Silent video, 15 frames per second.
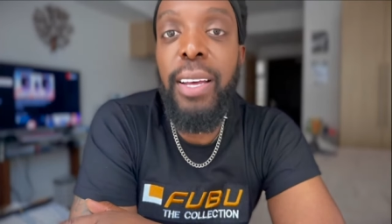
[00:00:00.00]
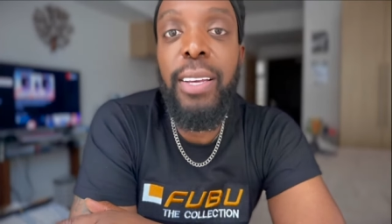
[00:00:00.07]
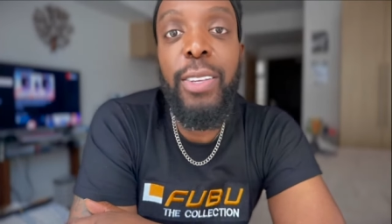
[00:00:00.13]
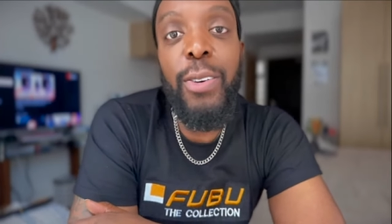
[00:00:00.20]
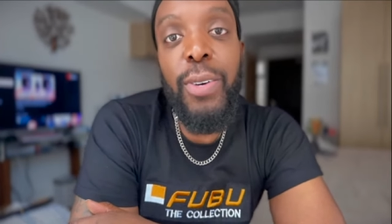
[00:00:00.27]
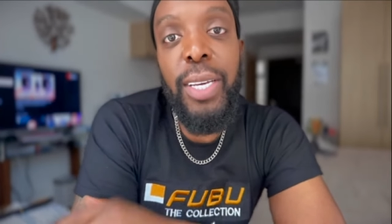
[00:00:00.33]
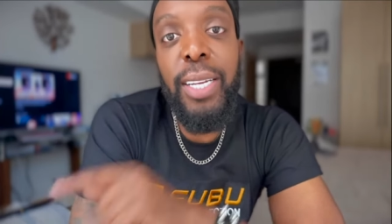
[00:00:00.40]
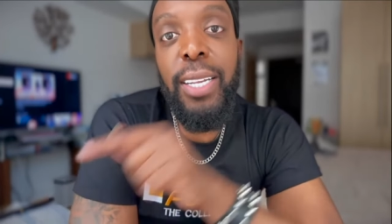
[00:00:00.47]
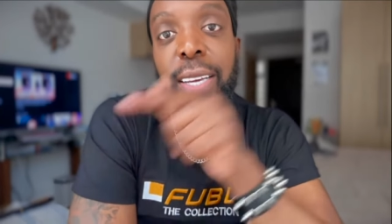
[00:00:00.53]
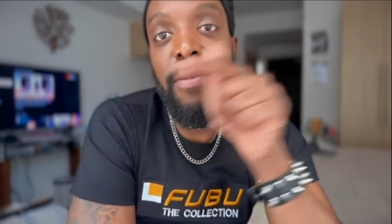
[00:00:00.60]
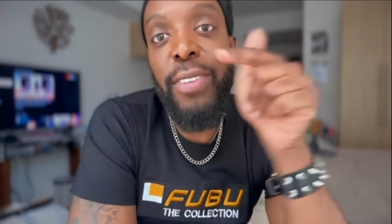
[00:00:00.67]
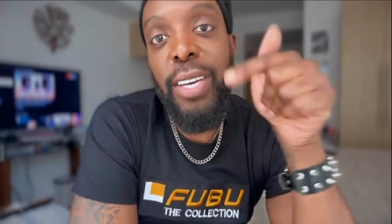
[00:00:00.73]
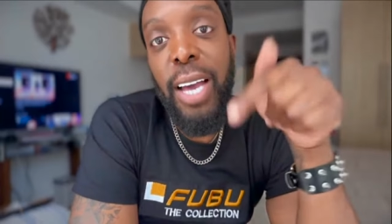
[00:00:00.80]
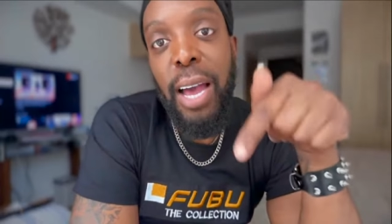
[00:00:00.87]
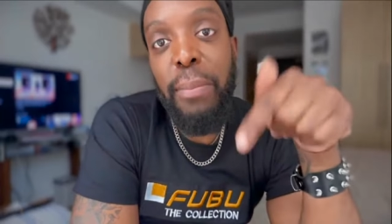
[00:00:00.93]
you can leave the
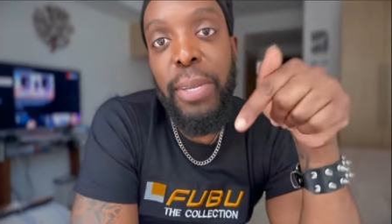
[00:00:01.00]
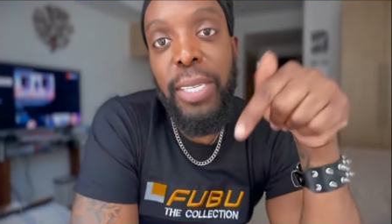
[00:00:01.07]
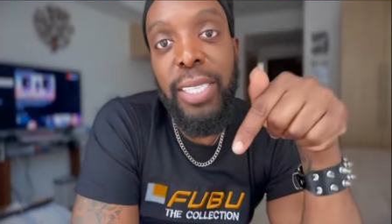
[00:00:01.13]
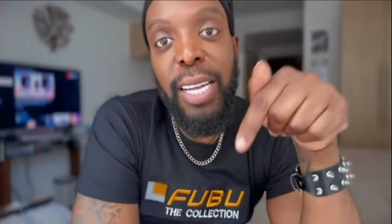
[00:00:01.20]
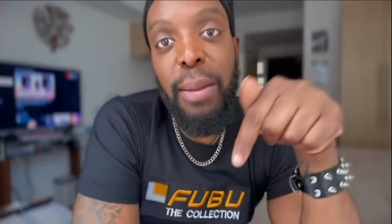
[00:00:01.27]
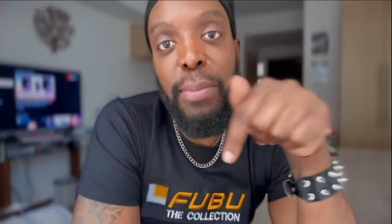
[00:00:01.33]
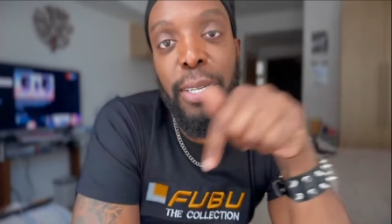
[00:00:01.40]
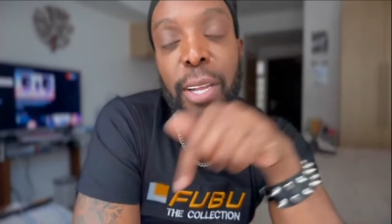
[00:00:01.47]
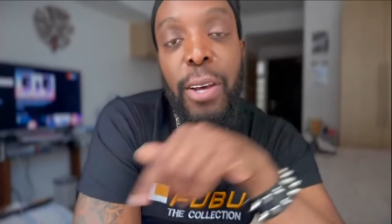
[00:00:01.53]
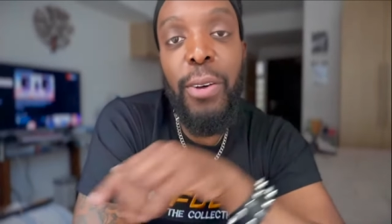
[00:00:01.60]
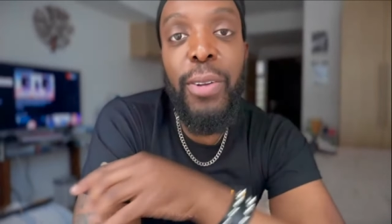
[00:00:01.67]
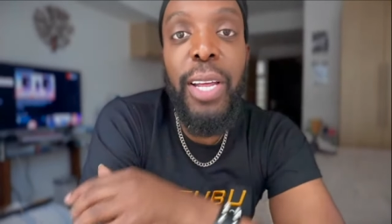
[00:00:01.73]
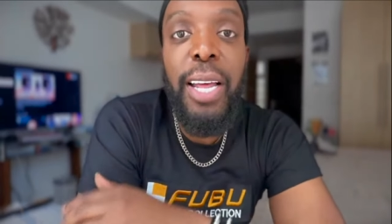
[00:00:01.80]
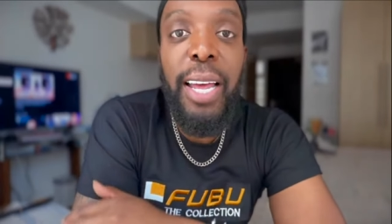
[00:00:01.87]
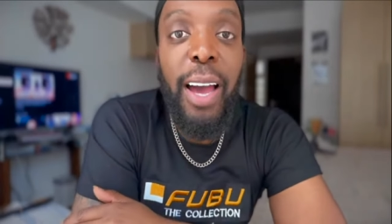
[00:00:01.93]
comments down below.
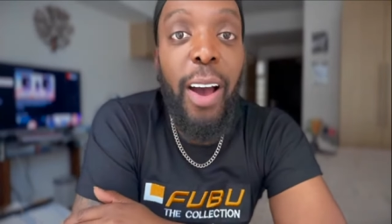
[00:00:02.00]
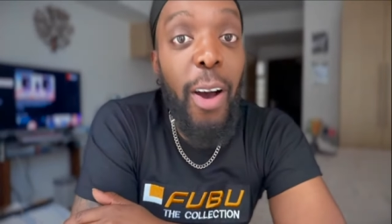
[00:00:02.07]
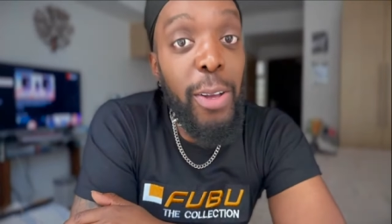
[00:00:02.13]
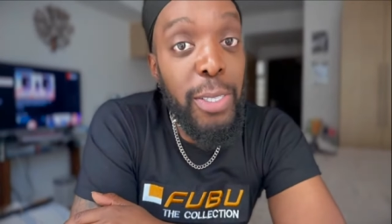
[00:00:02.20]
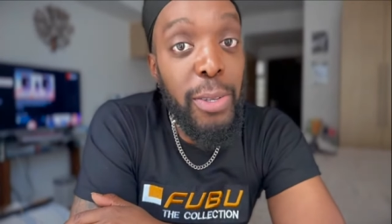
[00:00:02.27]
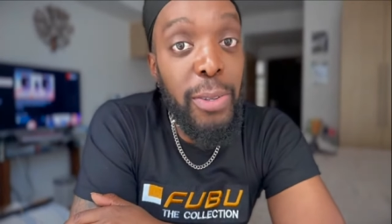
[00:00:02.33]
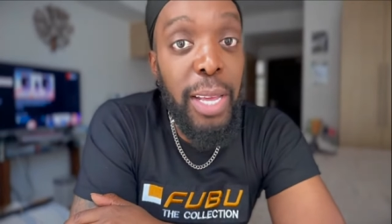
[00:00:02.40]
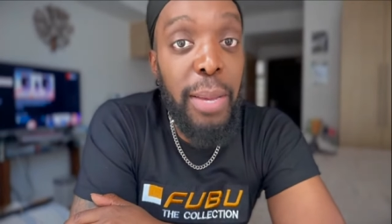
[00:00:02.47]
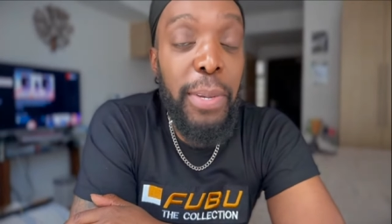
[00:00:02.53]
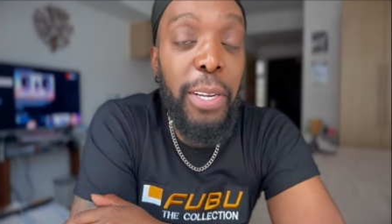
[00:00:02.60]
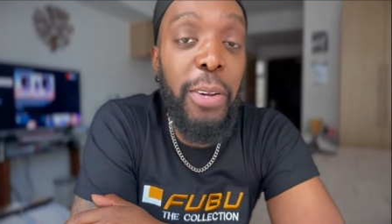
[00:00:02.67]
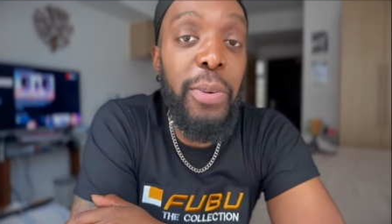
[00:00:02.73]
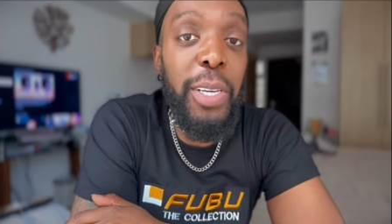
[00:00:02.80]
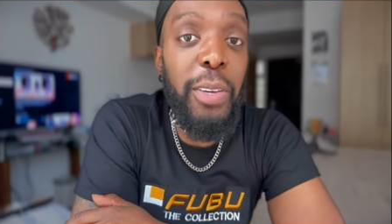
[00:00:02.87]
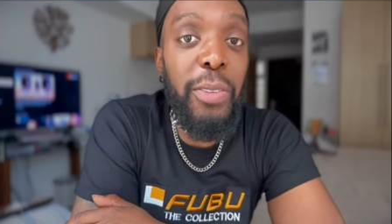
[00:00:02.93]
Also, let me know
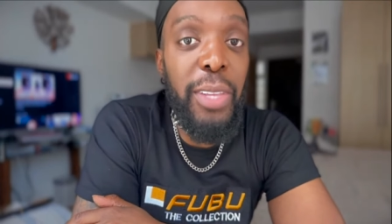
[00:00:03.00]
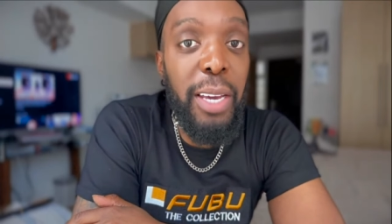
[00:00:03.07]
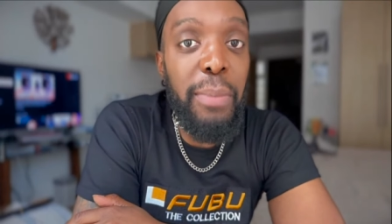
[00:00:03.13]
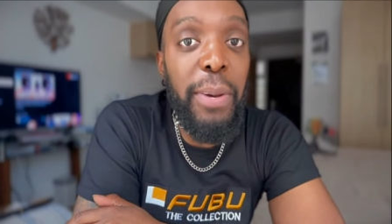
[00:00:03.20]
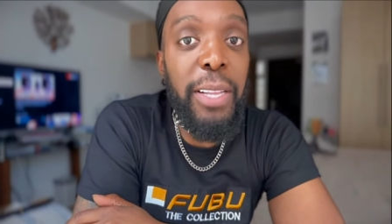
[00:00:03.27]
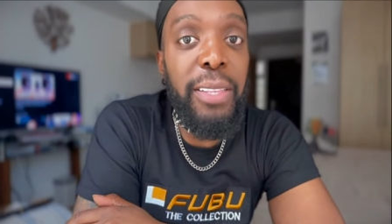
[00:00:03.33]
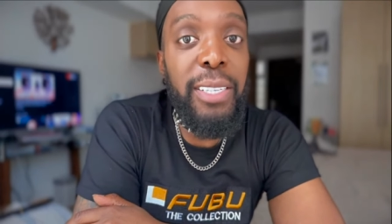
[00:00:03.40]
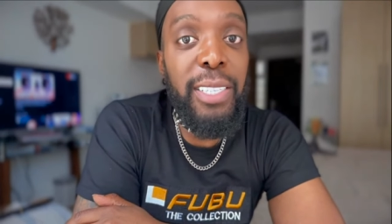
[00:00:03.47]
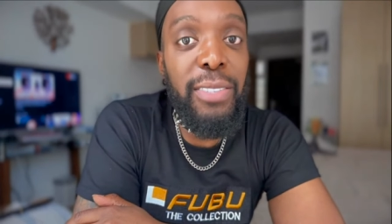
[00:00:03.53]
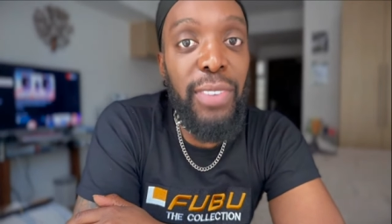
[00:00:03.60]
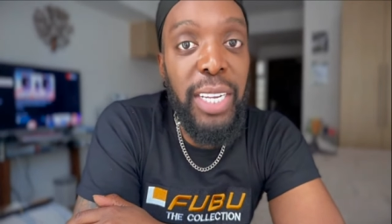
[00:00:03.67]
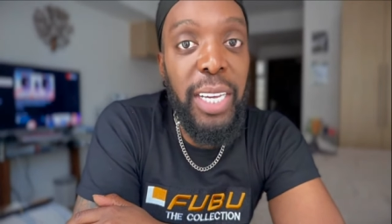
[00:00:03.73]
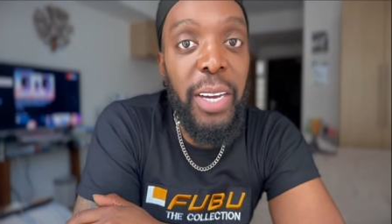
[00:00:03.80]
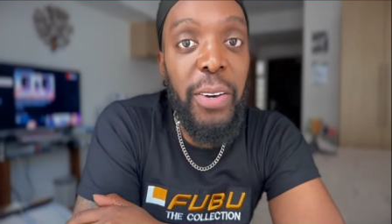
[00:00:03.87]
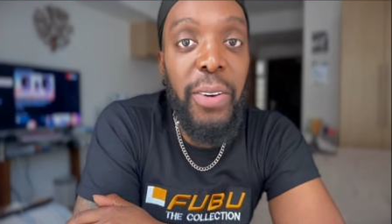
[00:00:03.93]
what you think about this
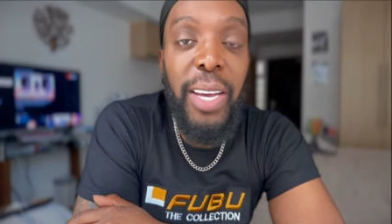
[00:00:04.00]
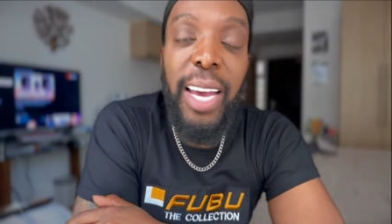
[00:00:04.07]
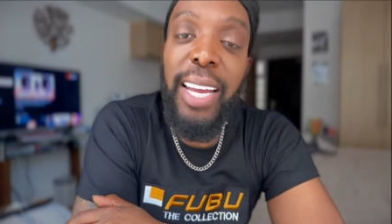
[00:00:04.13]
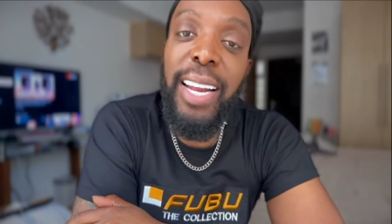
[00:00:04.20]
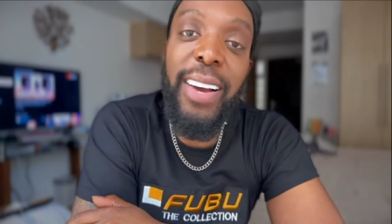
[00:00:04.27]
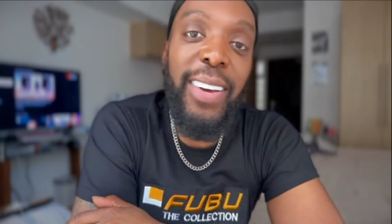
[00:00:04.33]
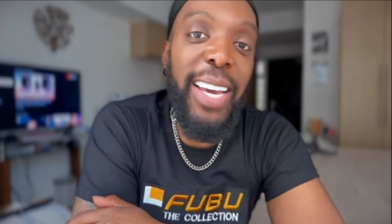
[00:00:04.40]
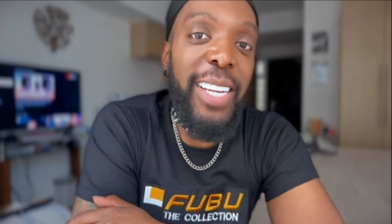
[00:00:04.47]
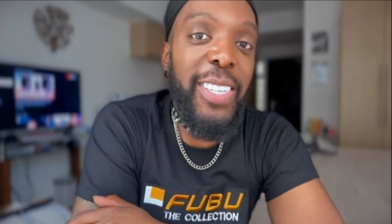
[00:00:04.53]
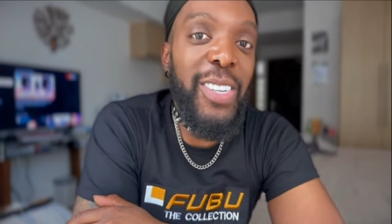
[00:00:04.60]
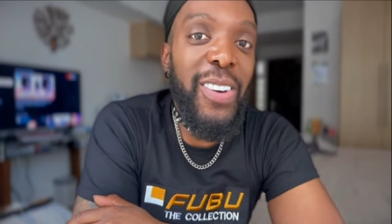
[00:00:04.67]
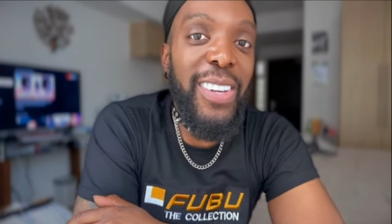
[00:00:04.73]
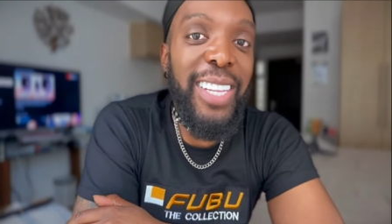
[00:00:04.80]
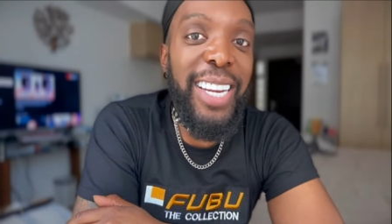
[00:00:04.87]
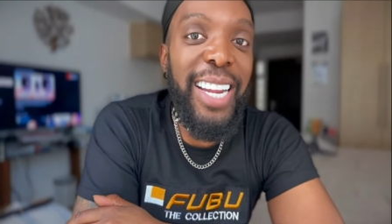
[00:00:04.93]
video, and I'll catch you
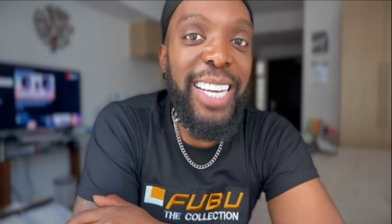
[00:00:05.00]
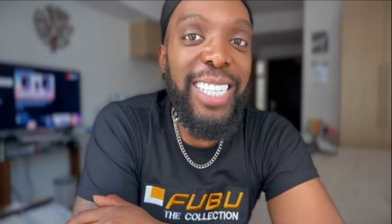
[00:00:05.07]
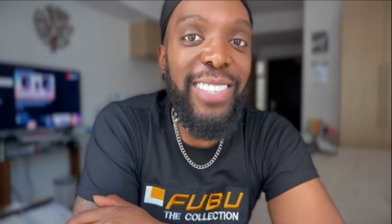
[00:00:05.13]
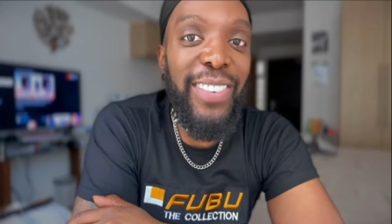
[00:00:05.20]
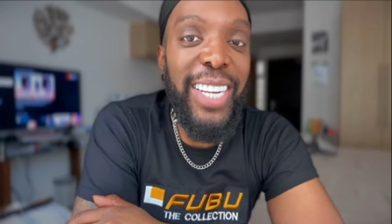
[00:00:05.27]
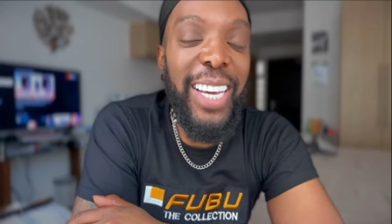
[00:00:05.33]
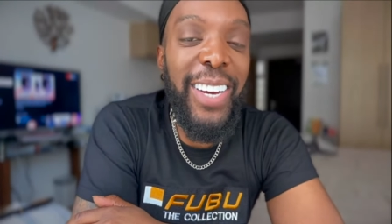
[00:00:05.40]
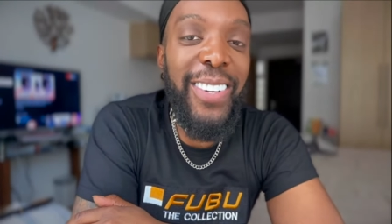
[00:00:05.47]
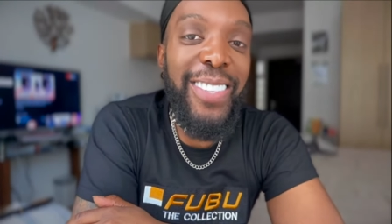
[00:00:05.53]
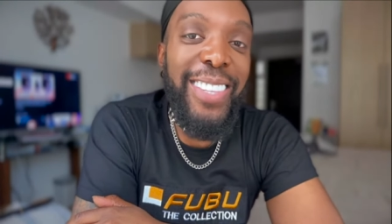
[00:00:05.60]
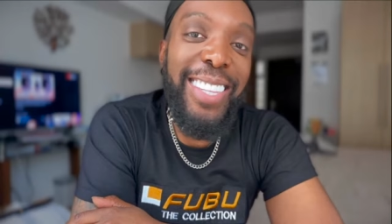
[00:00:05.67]
on the next video.